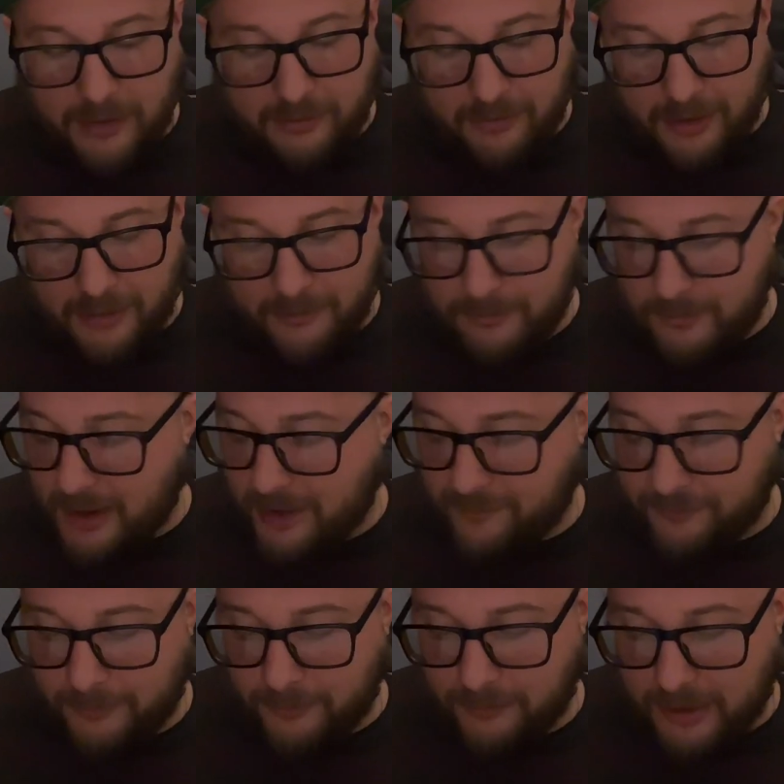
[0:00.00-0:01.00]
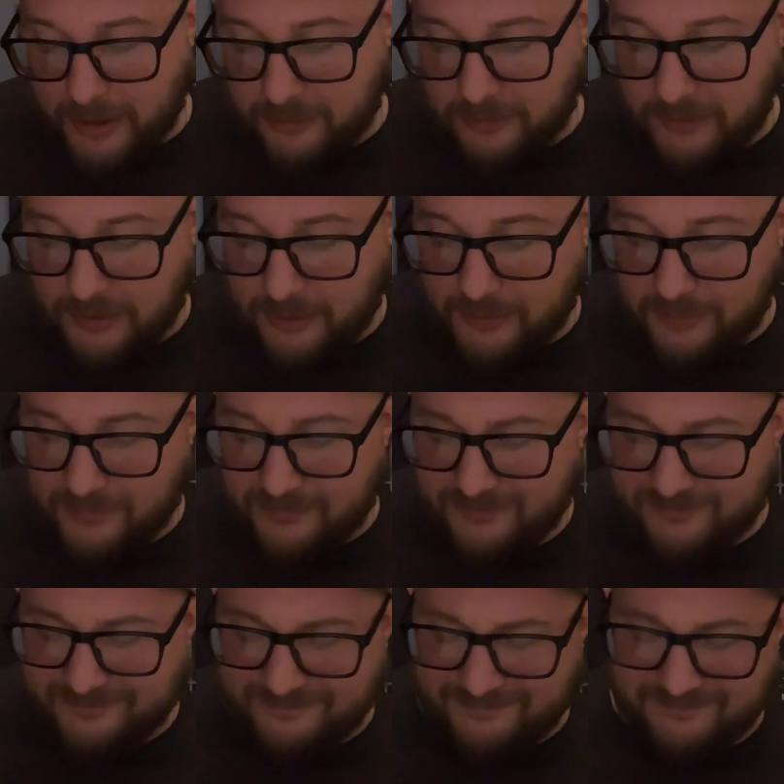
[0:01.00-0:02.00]
"No, I'm not from around here."
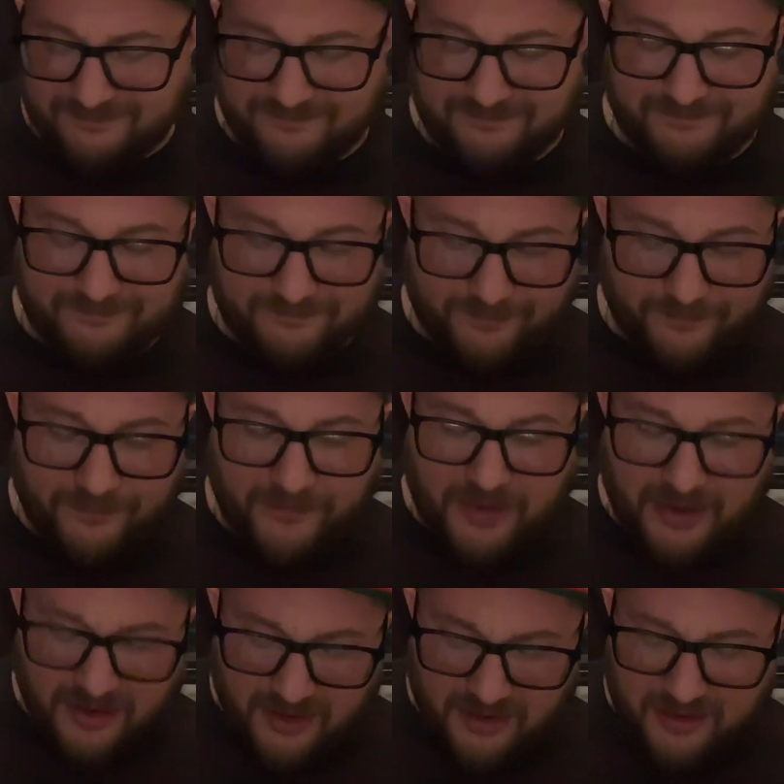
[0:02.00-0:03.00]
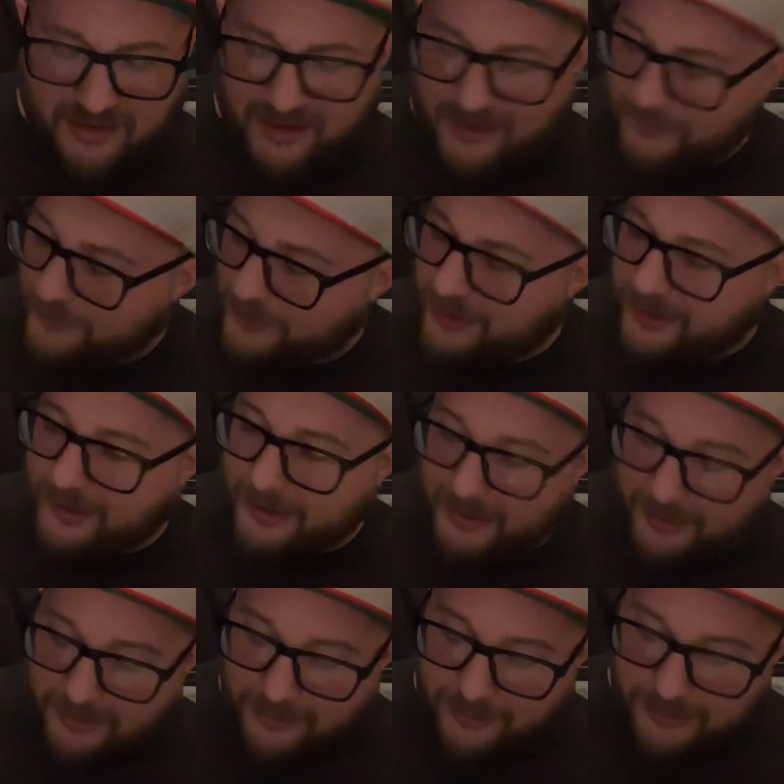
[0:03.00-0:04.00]
I feel
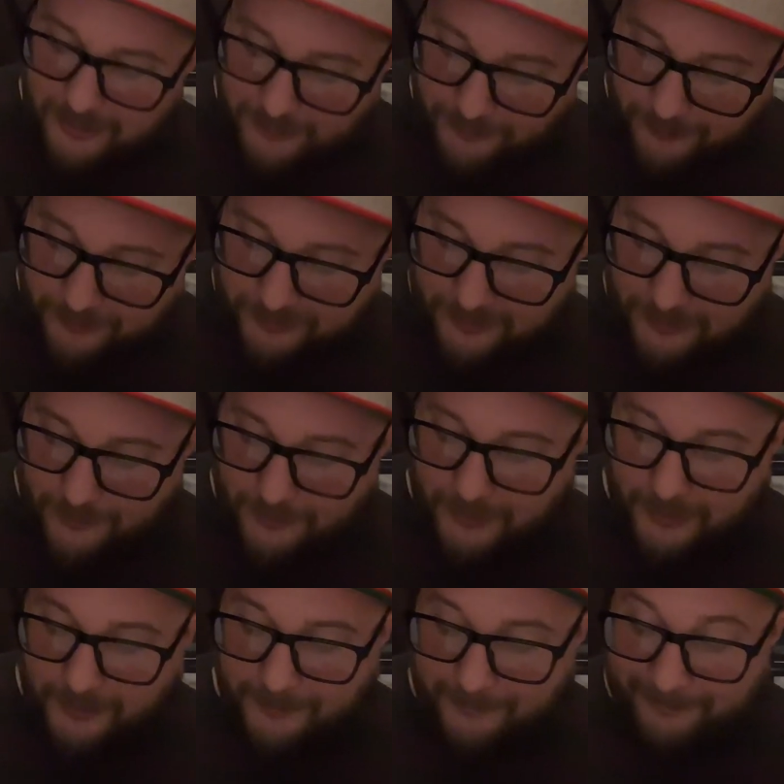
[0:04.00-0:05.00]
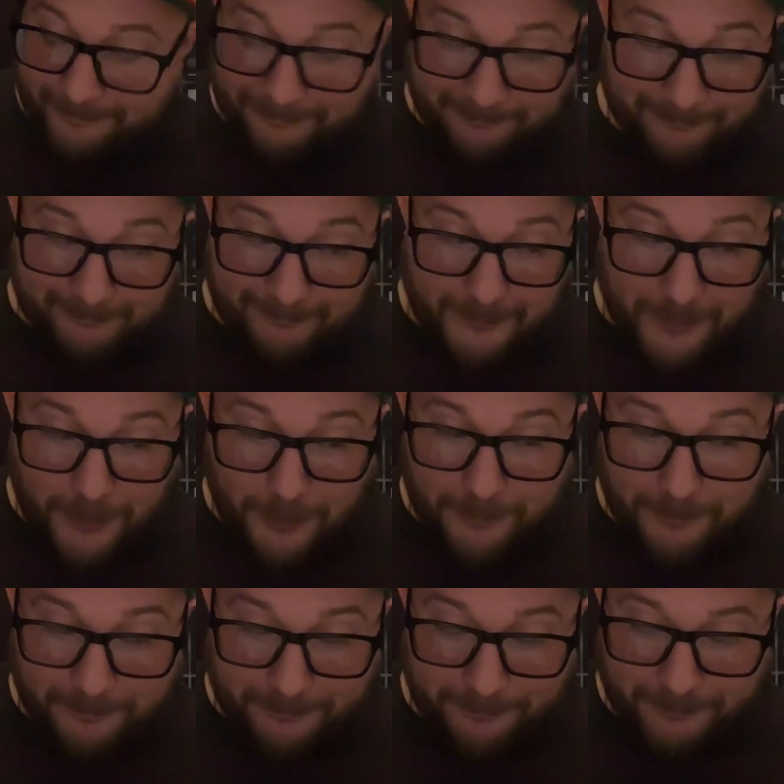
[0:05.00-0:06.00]
like I know you from somewhere."
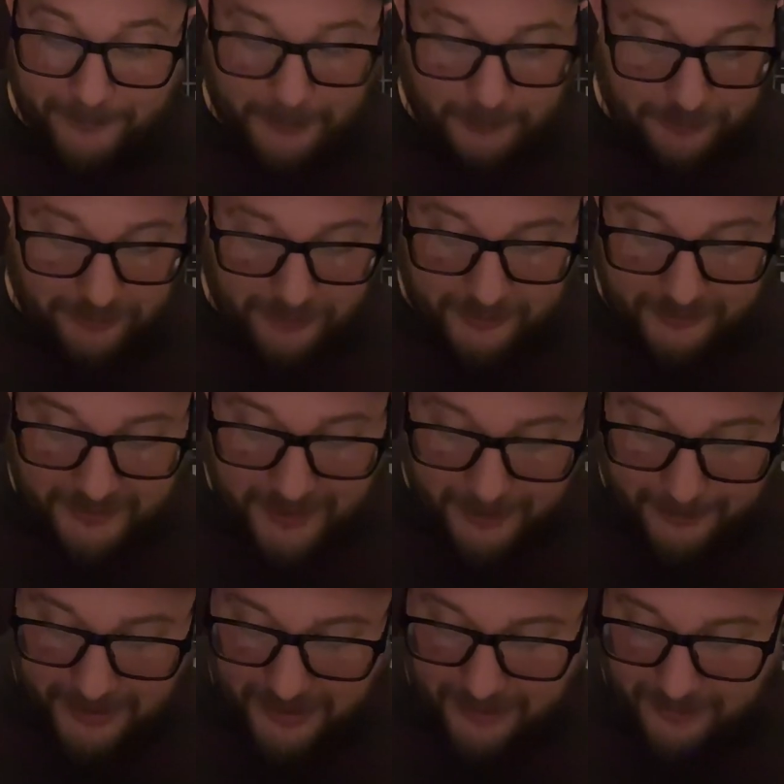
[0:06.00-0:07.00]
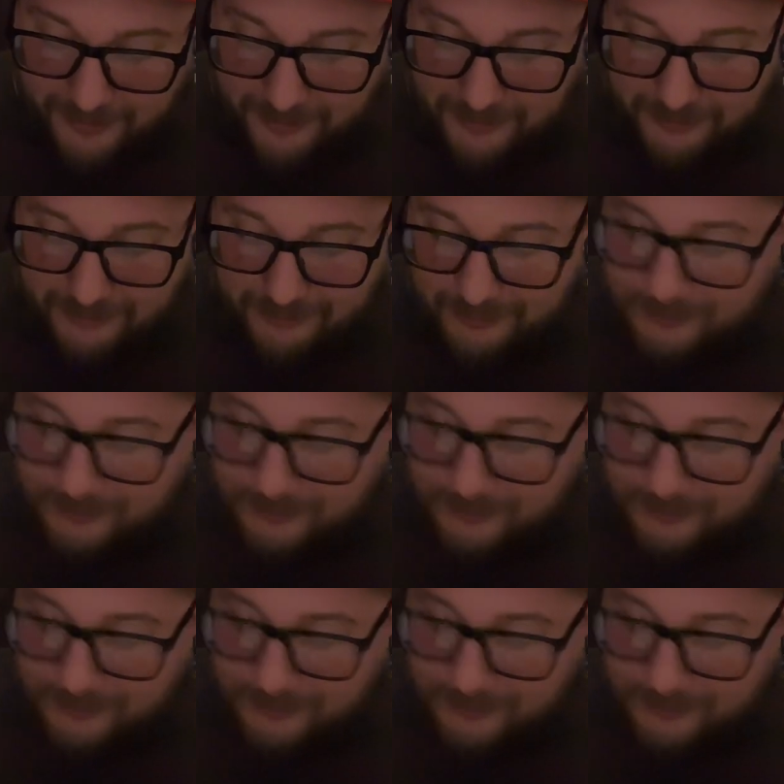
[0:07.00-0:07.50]
"Nope, I'm sure it's not me."